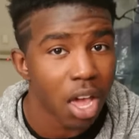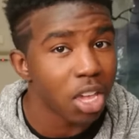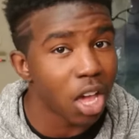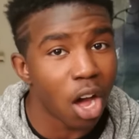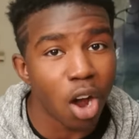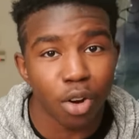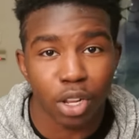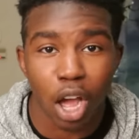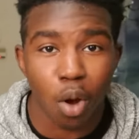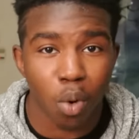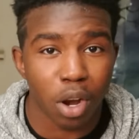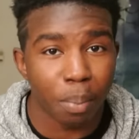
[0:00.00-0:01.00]

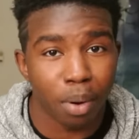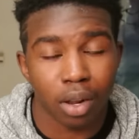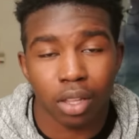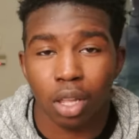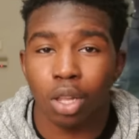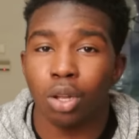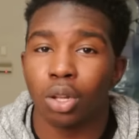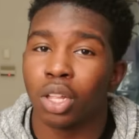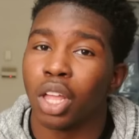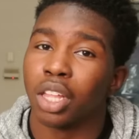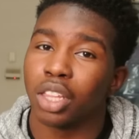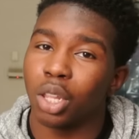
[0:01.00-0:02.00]
Y'all wanna put out the
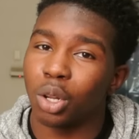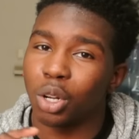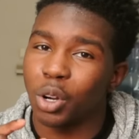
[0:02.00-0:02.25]
little